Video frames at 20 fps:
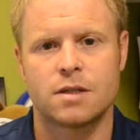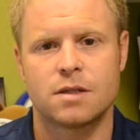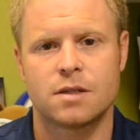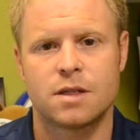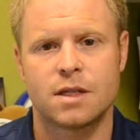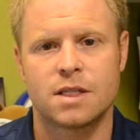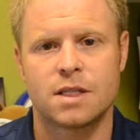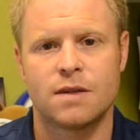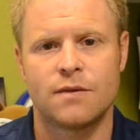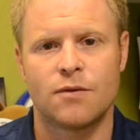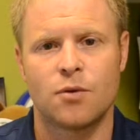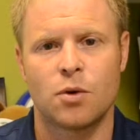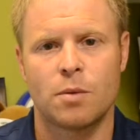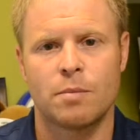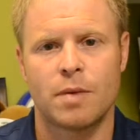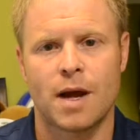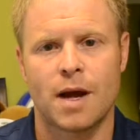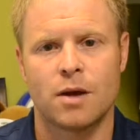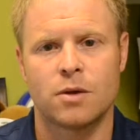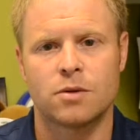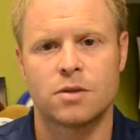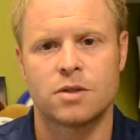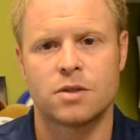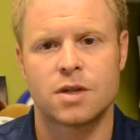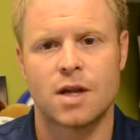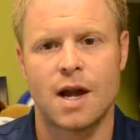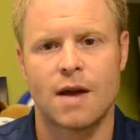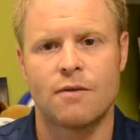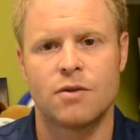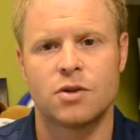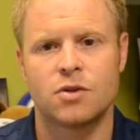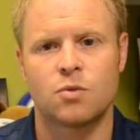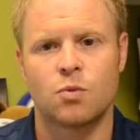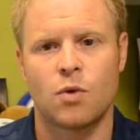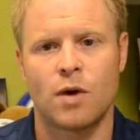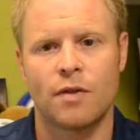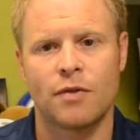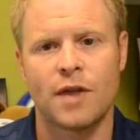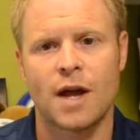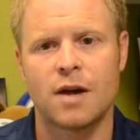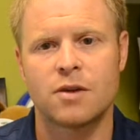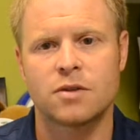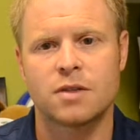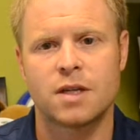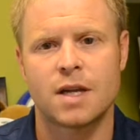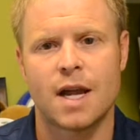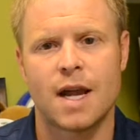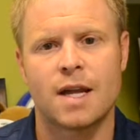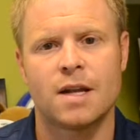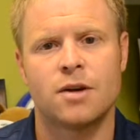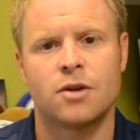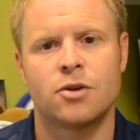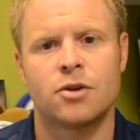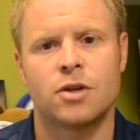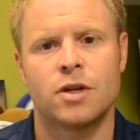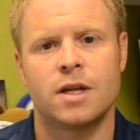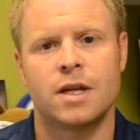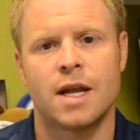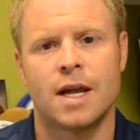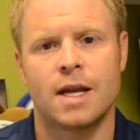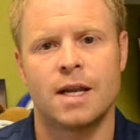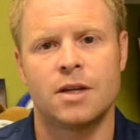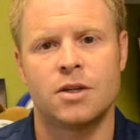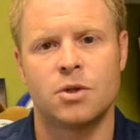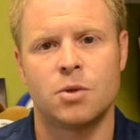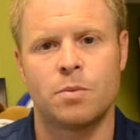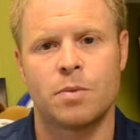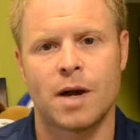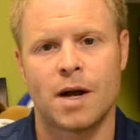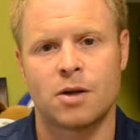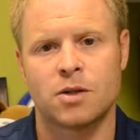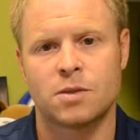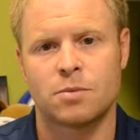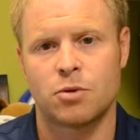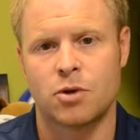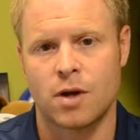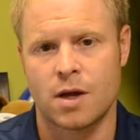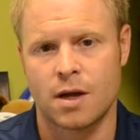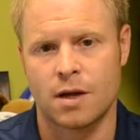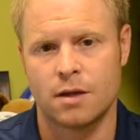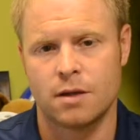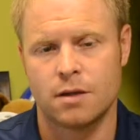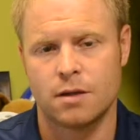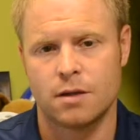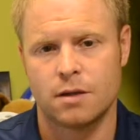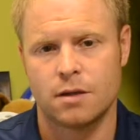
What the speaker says: 64 pounds to average 1,882 pounds per head.